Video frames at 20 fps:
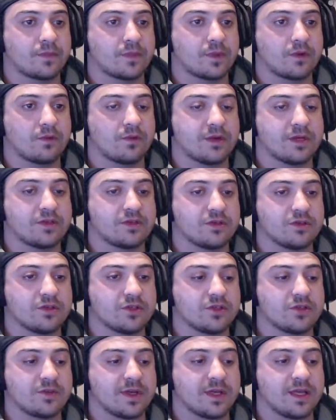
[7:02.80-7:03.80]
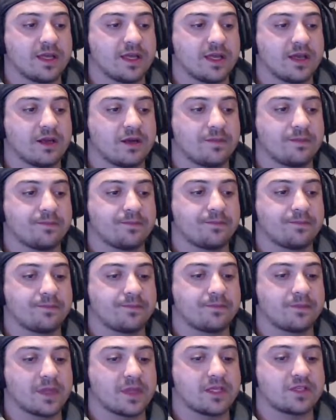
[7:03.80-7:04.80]
resources we can get.
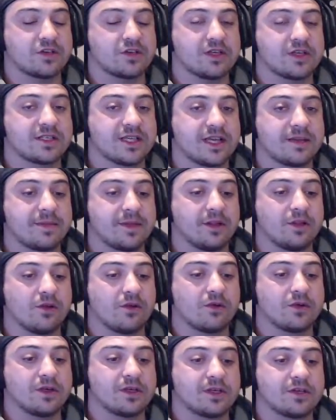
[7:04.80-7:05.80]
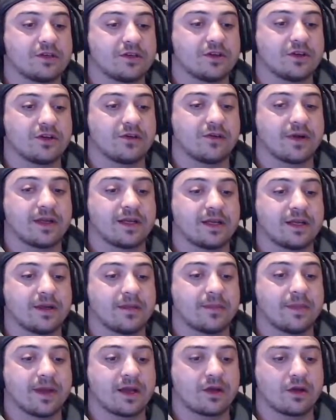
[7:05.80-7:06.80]
It's going to take me longer to turn around and
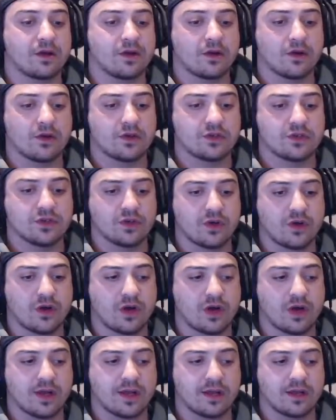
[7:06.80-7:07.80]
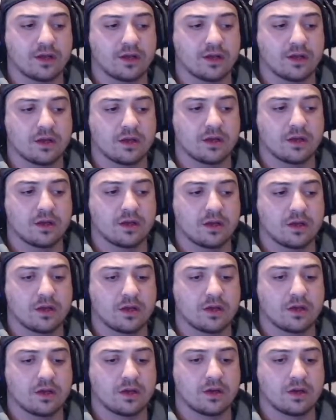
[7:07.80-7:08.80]
come back. O2 high.
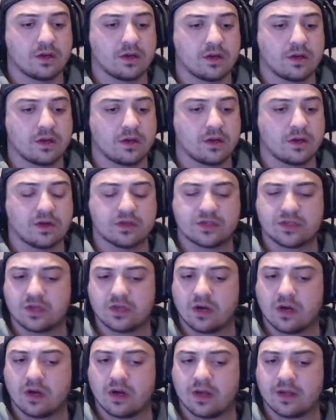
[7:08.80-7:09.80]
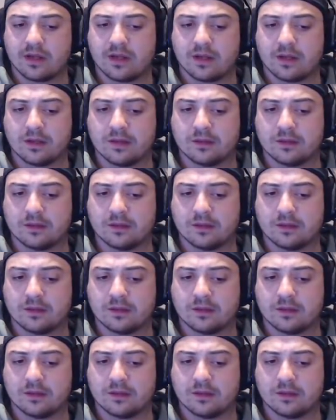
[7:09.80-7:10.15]
O2 high.